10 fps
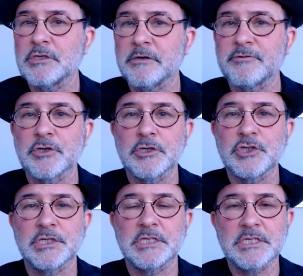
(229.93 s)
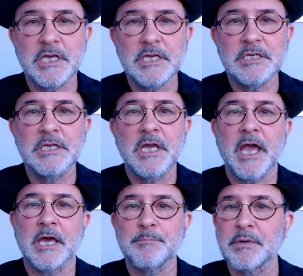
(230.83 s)
of church and state,
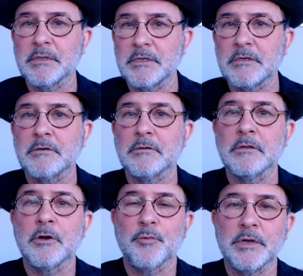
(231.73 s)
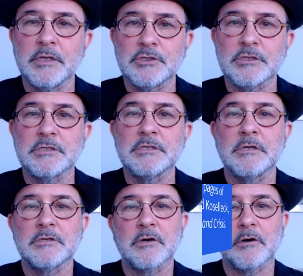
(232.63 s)
and political religious
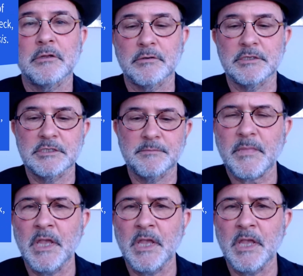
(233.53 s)
tolerance.